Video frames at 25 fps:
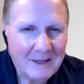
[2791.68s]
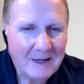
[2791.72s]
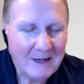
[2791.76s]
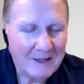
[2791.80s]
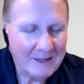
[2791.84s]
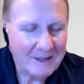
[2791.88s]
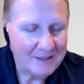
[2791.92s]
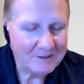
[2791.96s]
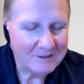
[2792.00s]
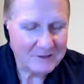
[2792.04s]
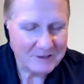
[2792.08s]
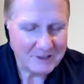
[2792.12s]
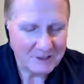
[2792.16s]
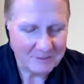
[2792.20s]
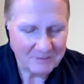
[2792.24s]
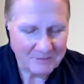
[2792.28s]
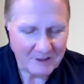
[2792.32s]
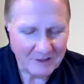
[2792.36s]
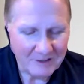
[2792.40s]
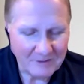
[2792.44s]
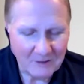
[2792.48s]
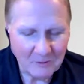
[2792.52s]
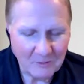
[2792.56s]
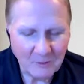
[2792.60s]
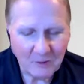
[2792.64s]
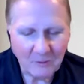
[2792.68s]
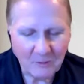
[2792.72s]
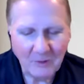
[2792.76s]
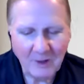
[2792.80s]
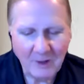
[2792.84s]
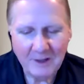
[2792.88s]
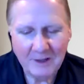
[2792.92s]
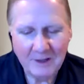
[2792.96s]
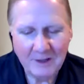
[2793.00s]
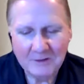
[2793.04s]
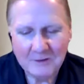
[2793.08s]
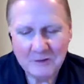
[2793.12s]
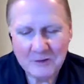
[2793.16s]
Yeah, it is something that we're
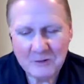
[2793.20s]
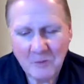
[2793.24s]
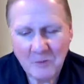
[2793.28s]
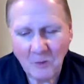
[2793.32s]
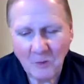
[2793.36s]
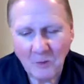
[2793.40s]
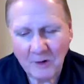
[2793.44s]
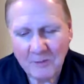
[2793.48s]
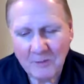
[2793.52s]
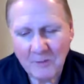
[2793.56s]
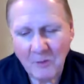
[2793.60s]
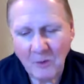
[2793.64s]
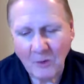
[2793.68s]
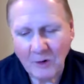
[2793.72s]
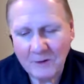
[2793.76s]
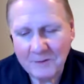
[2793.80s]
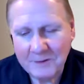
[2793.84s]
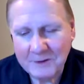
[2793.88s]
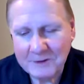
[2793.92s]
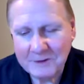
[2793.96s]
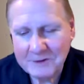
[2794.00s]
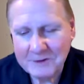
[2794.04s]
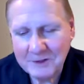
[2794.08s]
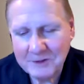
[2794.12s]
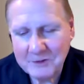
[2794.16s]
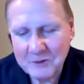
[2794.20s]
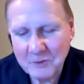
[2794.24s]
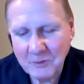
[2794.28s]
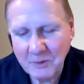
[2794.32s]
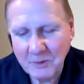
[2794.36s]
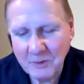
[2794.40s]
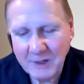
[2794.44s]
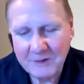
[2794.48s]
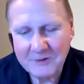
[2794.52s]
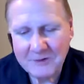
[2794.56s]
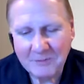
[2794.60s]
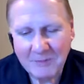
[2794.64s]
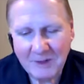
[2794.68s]
running into more and more in the
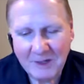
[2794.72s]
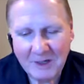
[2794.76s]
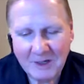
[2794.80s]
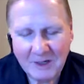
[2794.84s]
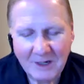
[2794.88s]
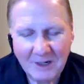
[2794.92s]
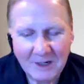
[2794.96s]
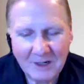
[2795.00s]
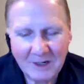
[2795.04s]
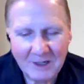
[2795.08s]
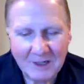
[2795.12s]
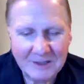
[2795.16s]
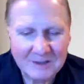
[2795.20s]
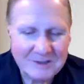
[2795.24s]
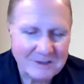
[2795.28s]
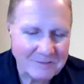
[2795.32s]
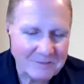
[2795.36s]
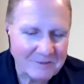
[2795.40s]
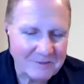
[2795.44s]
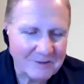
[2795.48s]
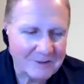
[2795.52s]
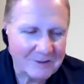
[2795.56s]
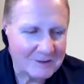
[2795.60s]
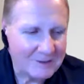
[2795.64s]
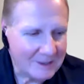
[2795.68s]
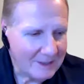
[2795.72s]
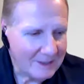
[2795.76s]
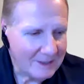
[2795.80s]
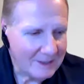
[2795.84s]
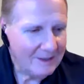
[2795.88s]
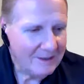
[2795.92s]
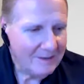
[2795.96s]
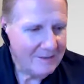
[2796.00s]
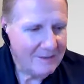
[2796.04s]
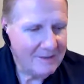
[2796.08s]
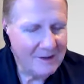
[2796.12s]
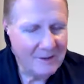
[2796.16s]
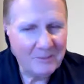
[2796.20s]
situation because of the
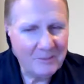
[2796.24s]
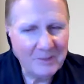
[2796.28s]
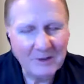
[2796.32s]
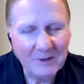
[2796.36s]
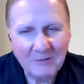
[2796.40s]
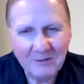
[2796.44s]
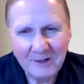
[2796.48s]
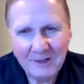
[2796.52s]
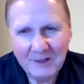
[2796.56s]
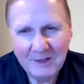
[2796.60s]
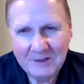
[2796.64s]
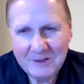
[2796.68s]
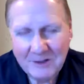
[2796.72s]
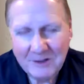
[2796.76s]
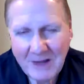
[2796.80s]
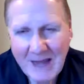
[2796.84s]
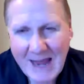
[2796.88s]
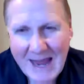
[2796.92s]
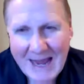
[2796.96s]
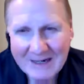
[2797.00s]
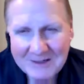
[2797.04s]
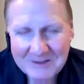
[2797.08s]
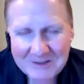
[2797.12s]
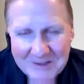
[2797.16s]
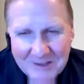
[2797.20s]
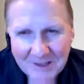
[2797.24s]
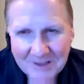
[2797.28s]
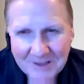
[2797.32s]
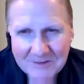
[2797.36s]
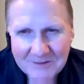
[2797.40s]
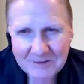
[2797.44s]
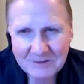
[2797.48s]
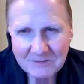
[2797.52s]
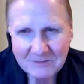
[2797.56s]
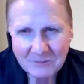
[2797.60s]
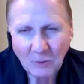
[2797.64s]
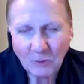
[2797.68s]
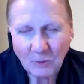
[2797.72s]
ability to
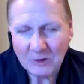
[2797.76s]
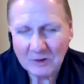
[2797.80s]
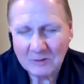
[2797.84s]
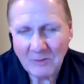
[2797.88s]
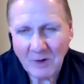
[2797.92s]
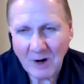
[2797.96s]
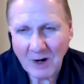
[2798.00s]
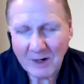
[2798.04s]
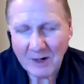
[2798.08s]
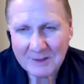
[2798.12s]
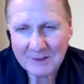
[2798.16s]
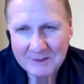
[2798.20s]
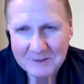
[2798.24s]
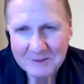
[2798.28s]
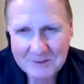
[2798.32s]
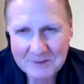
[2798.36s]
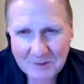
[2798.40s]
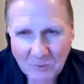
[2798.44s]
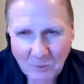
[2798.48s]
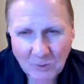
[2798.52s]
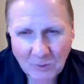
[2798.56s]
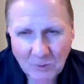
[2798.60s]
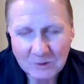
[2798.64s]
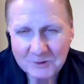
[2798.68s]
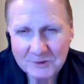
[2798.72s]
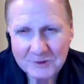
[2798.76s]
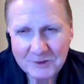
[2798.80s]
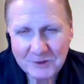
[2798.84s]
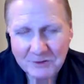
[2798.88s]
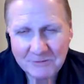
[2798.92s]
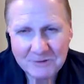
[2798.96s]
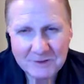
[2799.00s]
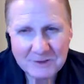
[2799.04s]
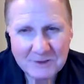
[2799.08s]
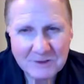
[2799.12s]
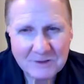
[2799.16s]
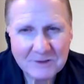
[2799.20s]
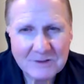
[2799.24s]
access world markets and world
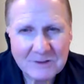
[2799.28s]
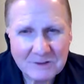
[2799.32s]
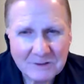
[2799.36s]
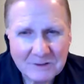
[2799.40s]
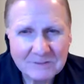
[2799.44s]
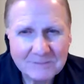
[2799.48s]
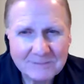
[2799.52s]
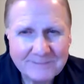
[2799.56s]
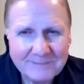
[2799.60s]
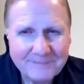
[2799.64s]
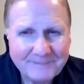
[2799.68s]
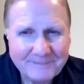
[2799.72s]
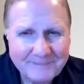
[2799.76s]
services.